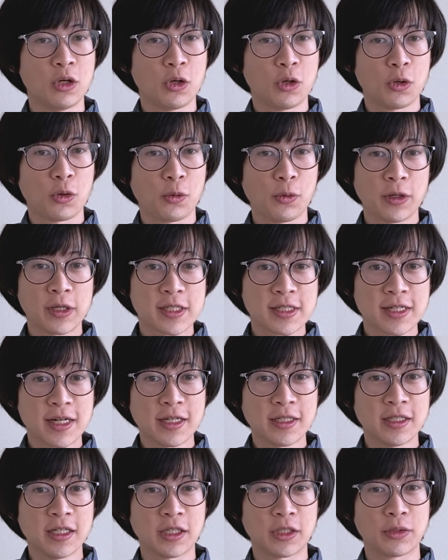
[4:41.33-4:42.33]
We're
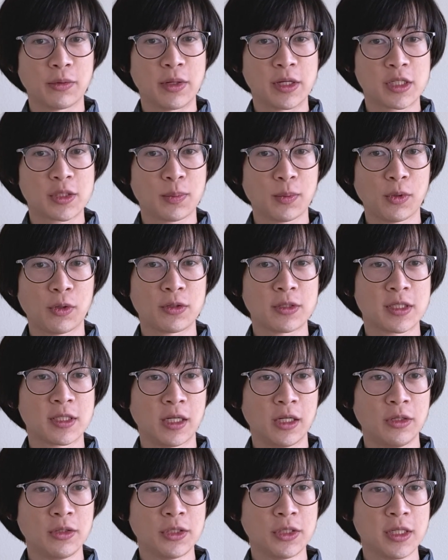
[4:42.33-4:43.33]
excited to explore
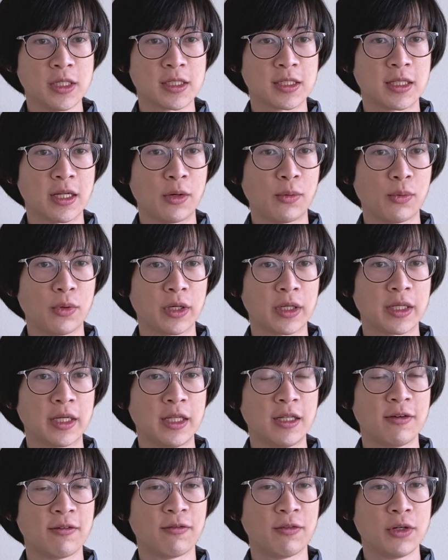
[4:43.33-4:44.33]
solutions that work in
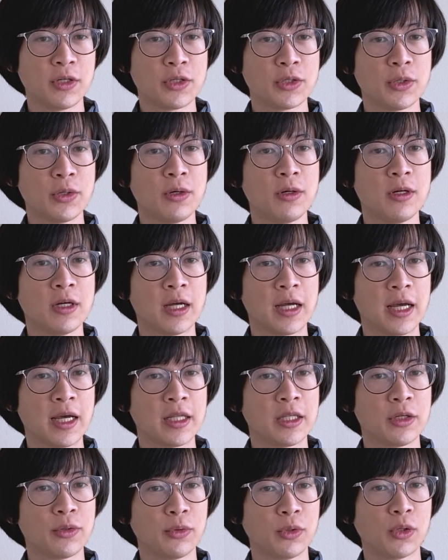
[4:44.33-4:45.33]
the virtual and
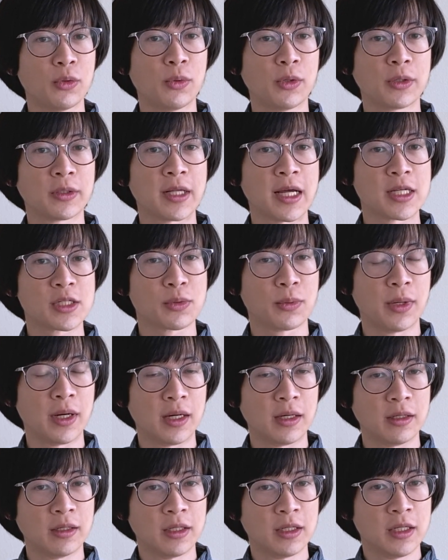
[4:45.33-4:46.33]
the real world as
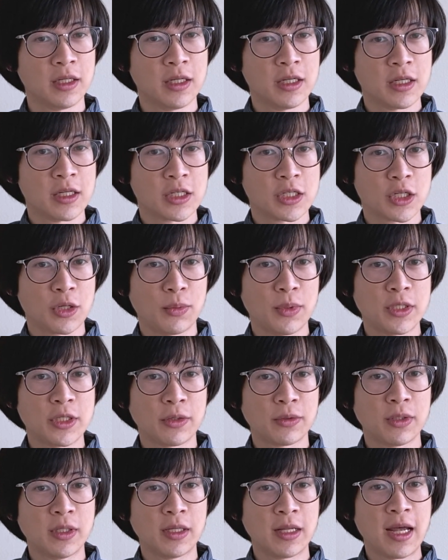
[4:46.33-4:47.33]
well, so we
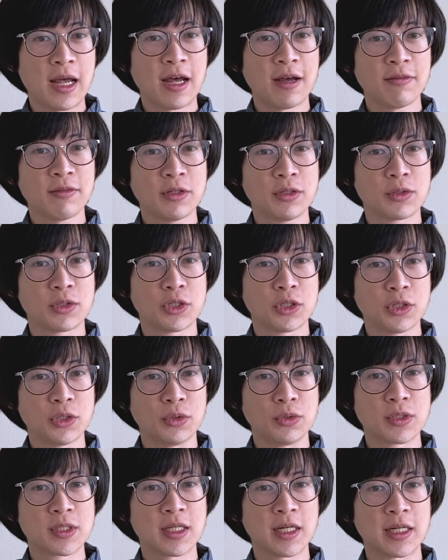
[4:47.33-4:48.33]
don't have to
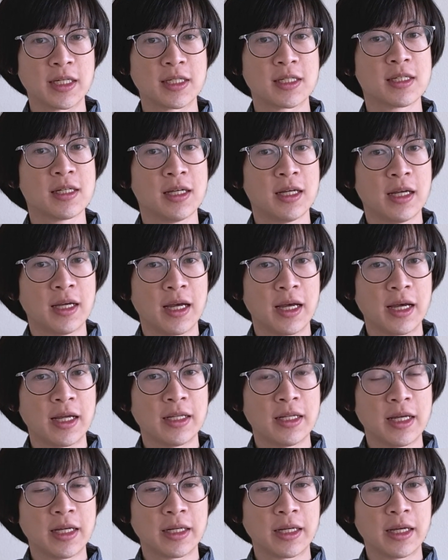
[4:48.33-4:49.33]
choose sides
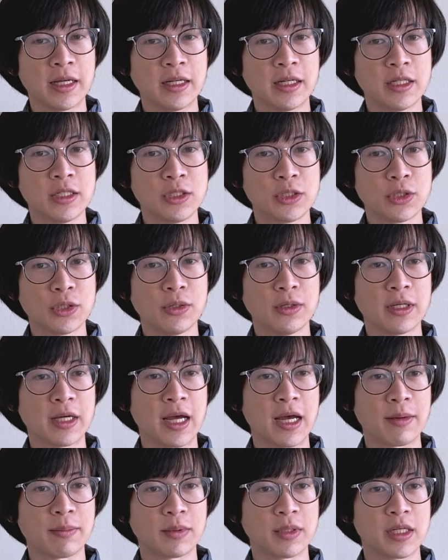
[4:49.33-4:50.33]
and can enjoy
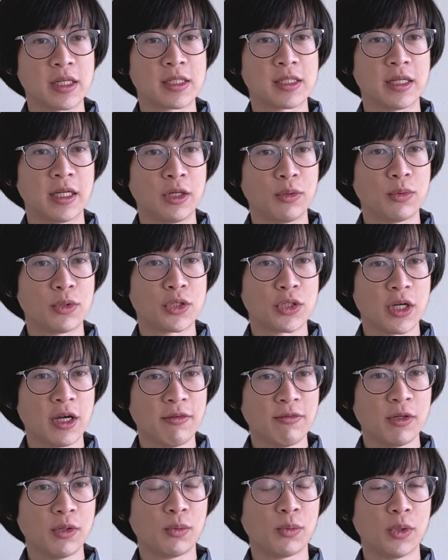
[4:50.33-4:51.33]
haptics in
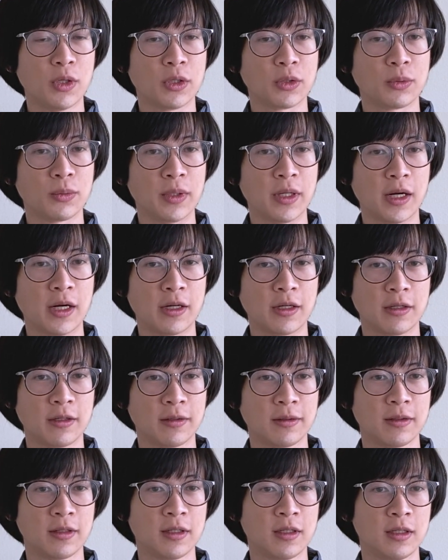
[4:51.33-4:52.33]
whichever world we are.
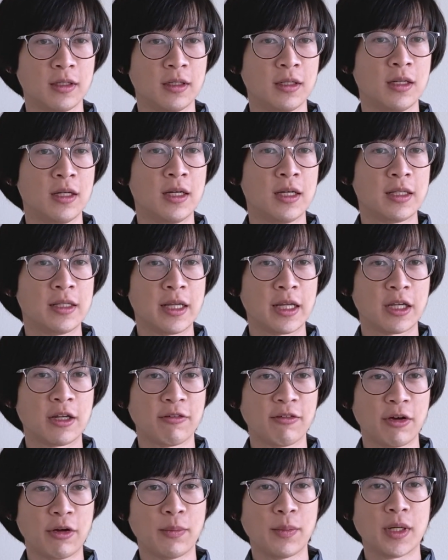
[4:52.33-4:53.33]
Thank you
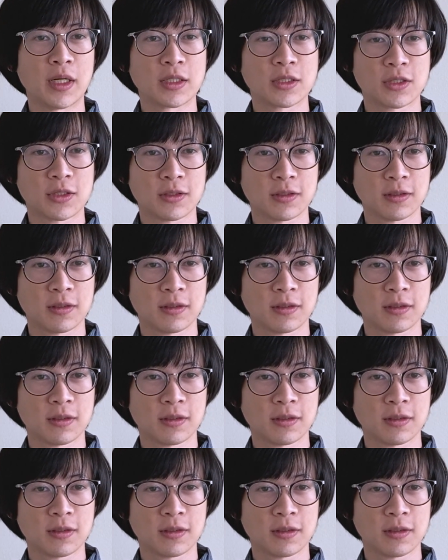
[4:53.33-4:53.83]
very much.